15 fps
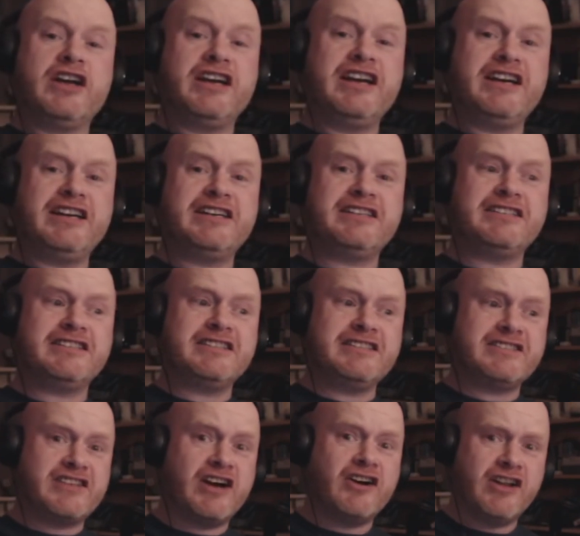a
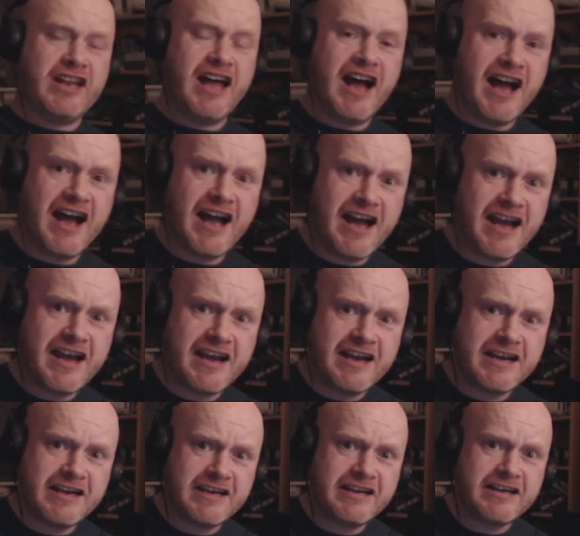monster who
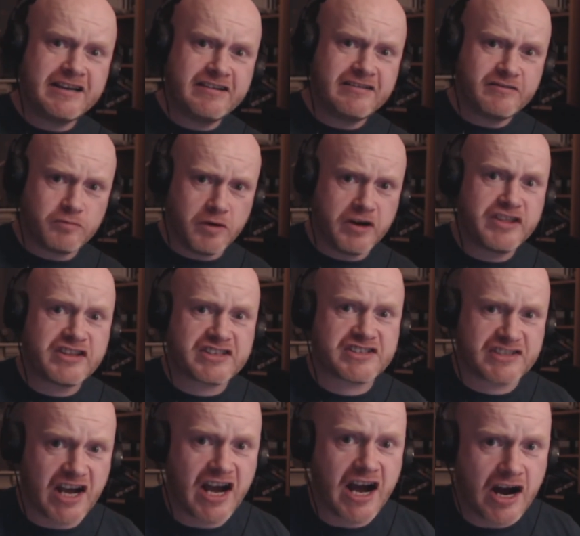spoils our
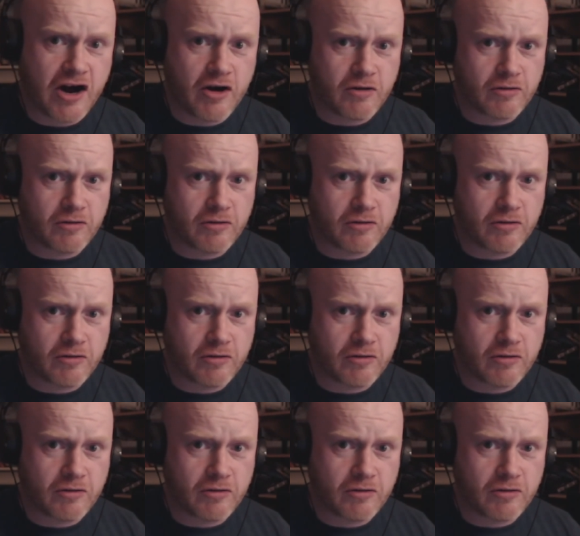fun.